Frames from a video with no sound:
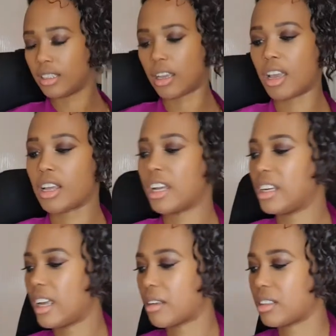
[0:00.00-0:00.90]
They're kind of
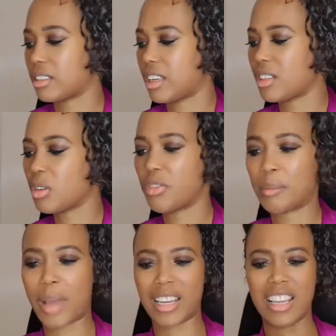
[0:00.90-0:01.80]
like, they're sort of
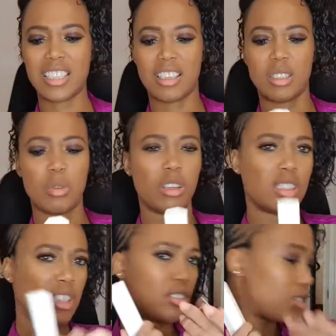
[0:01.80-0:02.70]
magnetic as well.
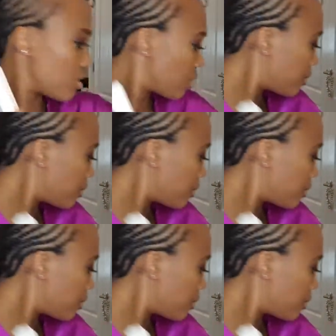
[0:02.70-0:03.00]
See, just